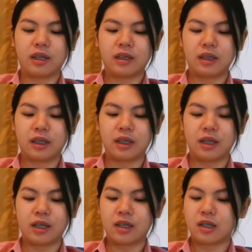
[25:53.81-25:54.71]
Then
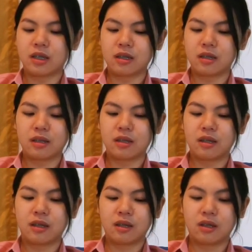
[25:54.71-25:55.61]
I just
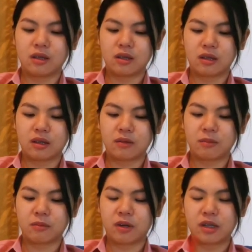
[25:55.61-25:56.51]

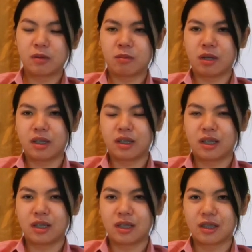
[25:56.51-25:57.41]
brush my
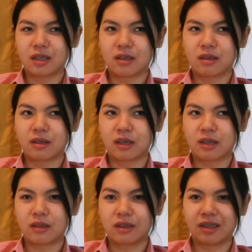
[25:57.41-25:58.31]
teeth
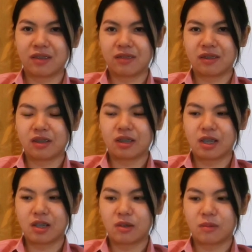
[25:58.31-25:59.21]
and clean teeth.